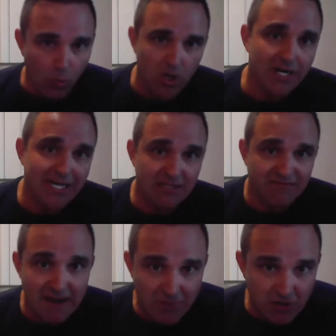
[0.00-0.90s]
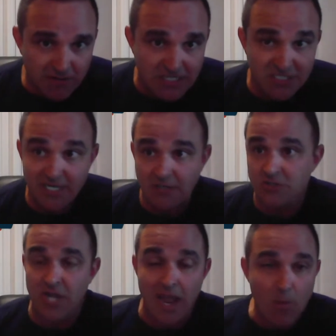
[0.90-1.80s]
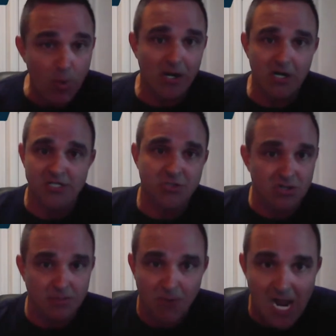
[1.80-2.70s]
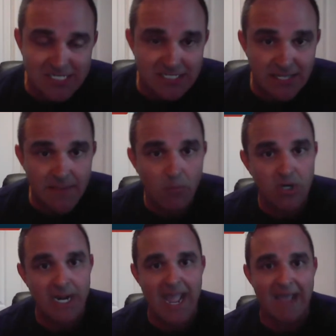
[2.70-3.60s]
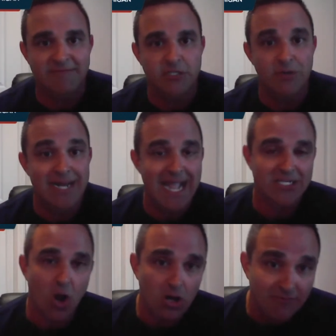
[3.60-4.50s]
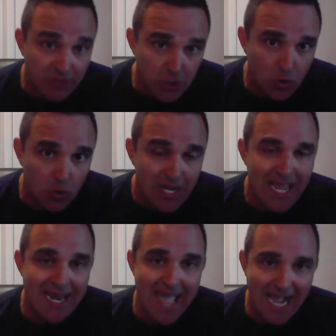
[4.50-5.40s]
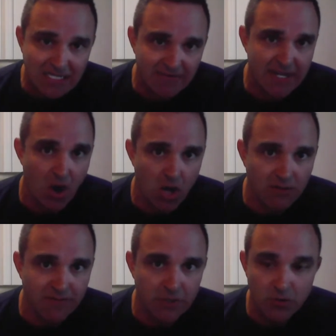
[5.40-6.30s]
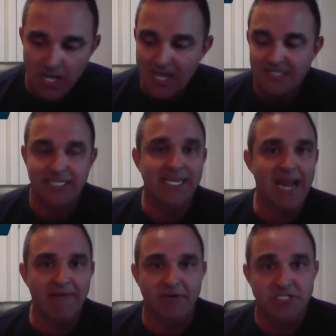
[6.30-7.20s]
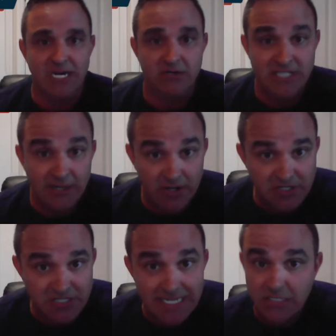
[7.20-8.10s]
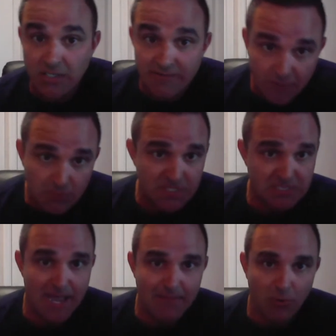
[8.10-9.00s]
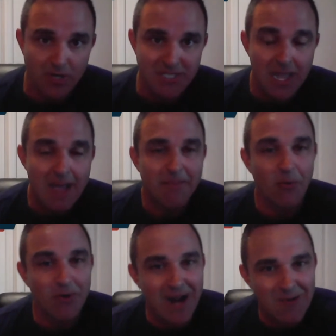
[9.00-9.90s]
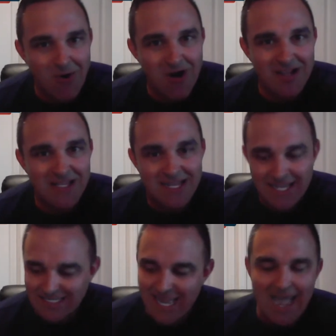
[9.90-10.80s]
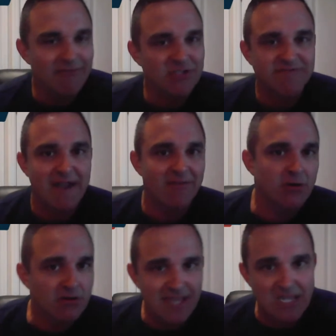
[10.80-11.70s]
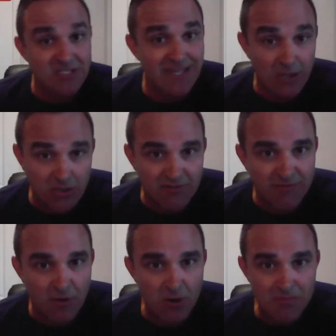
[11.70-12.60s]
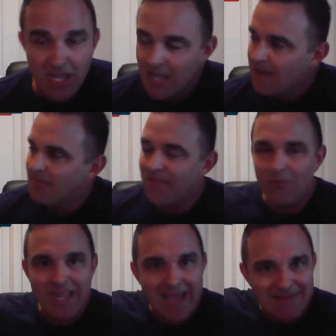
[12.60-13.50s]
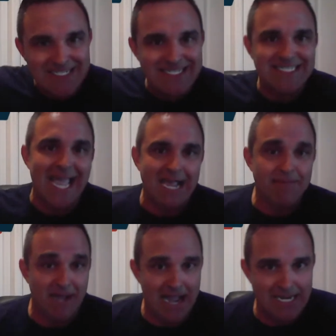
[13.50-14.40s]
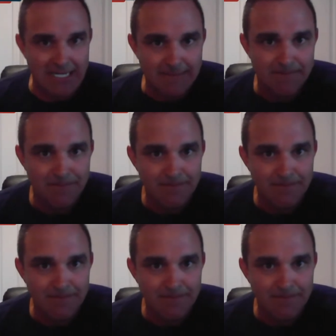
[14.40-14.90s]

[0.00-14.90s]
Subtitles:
We're going to get the 500,000 signatures, and we are going to start the process, and then we're going to have to enact all of you and activate all of you to get after Secretary of State to confirm these bad boys. But what I want is to have those 500,000 that are confirmed, but then we have a stack behind it